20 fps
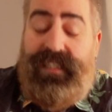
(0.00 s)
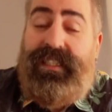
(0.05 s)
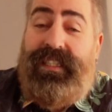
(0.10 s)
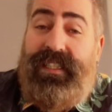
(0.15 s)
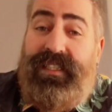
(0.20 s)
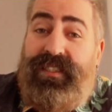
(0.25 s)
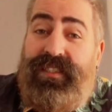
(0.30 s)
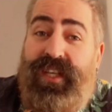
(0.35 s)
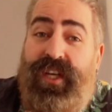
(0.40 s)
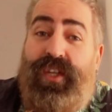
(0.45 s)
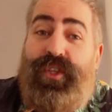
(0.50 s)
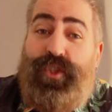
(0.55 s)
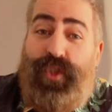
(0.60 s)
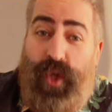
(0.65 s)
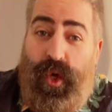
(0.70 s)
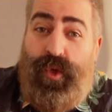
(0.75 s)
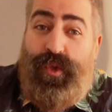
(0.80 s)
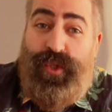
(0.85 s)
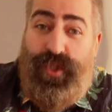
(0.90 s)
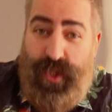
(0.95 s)
these
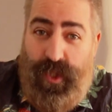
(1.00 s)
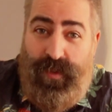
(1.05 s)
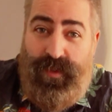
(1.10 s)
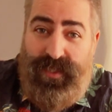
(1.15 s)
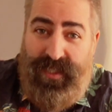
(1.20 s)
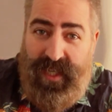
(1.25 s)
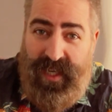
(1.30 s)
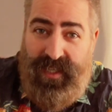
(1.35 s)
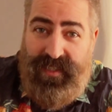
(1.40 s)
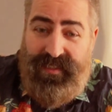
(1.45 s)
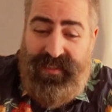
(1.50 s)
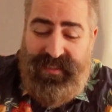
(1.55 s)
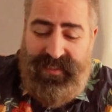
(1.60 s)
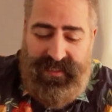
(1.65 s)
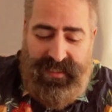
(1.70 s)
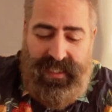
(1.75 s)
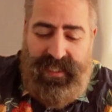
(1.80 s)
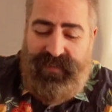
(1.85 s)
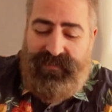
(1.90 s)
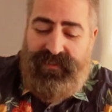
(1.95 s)
no-show
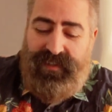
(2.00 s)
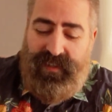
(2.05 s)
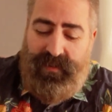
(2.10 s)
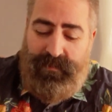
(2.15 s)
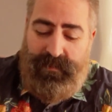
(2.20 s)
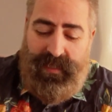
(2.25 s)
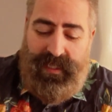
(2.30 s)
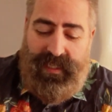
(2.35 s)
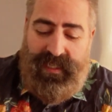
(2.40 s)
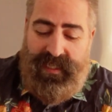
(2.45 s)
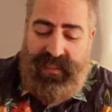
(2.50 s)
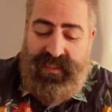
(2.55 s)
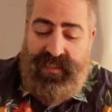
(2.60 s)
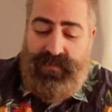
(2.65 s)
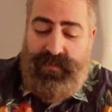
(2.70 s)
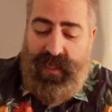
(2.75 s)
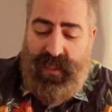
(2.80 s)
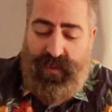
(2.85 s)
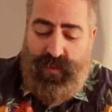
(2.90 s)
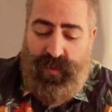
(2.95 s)
socks from
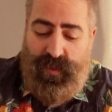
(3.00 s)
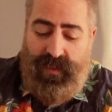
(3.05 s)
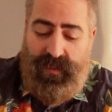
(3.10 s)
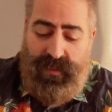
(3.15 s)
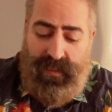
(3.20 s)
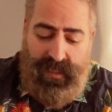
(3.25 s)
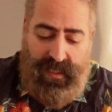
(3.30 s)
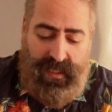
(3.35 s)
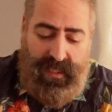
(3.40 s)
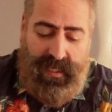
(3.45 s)
Smartwool.